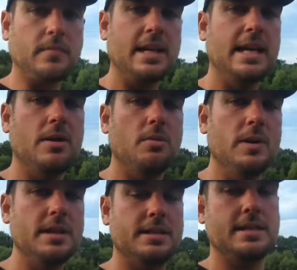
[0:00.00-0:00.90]
Now,
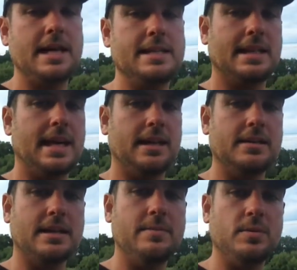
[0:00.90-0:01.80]
when day ticket
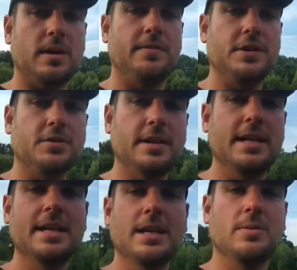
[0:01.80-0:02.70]
anglers come to our
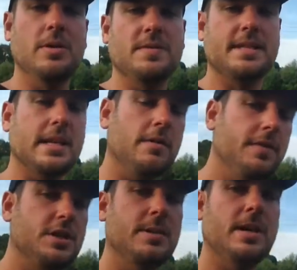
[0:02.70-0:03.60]
fishery, we often say, oh,
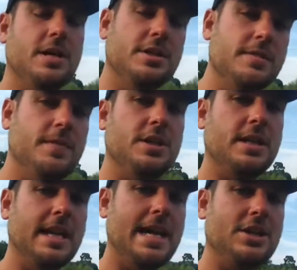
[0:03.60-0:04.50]
fishing the margins,
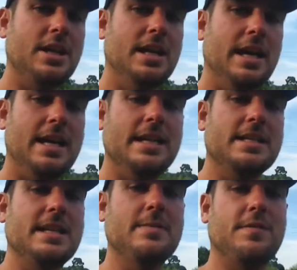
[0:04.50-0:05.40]
fishing the edge, and then
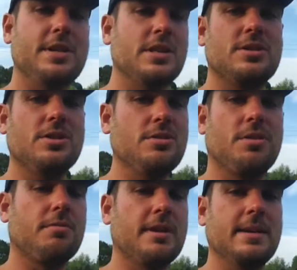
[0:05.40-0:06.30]
you see them fishing
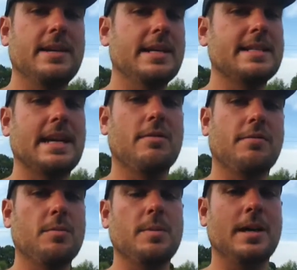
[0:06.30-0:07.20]
2-3 metres out
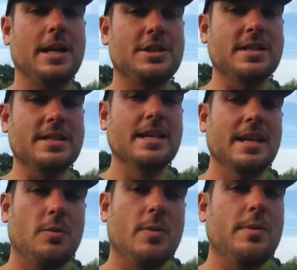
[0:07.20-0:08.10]
from the margins.
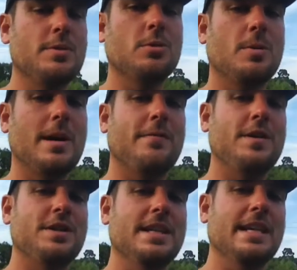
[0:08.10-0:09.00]
When we're talking about
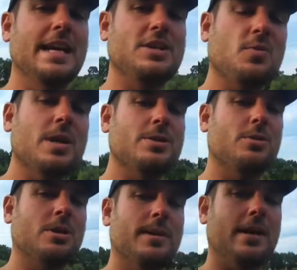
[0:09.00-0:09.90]
fishing in the edge, we're
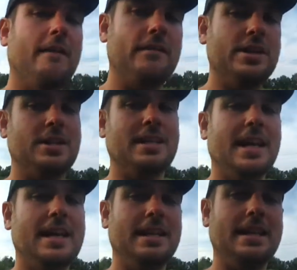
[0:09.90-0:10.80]
talking about fishing
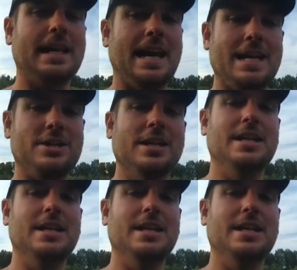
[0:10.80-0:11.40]
in the edge.